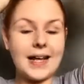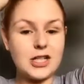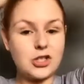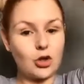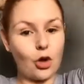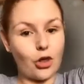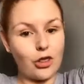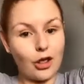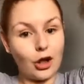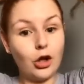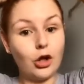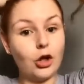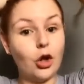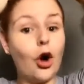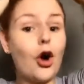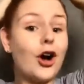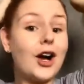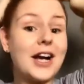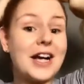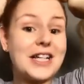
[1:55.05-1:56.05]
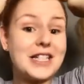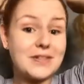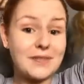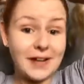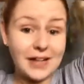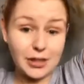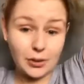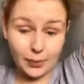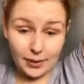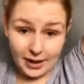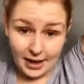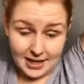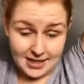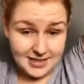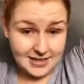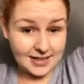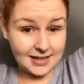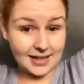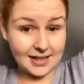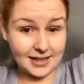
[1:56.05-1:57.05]
it's not the longest video in
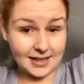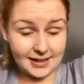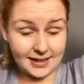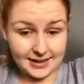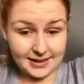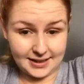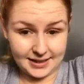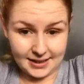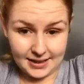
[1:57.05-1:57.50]
history,